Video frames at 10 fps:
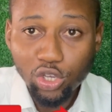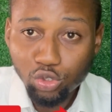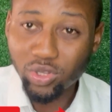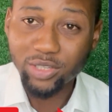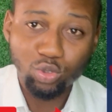
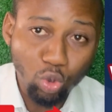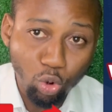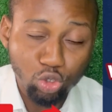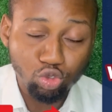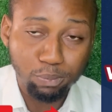so that you know
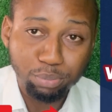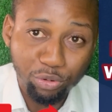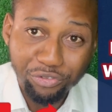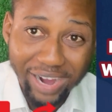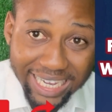what to
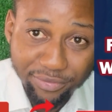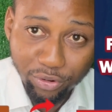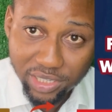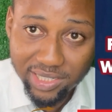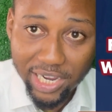provide
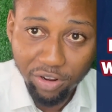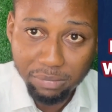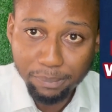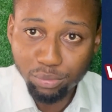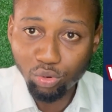for this kind of
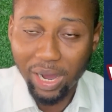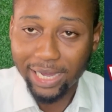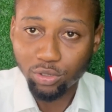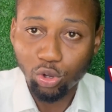people and